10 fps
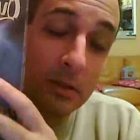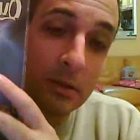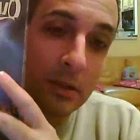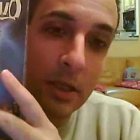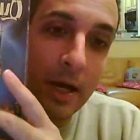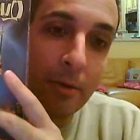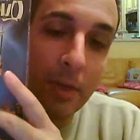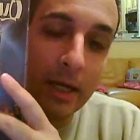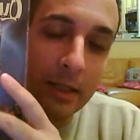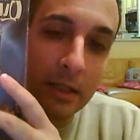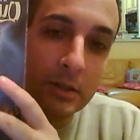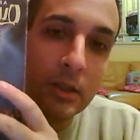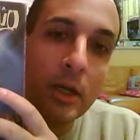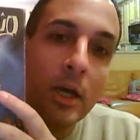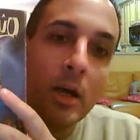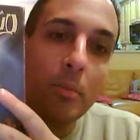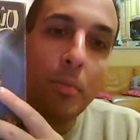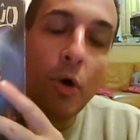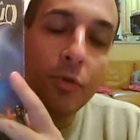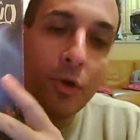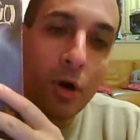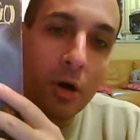box like this. Both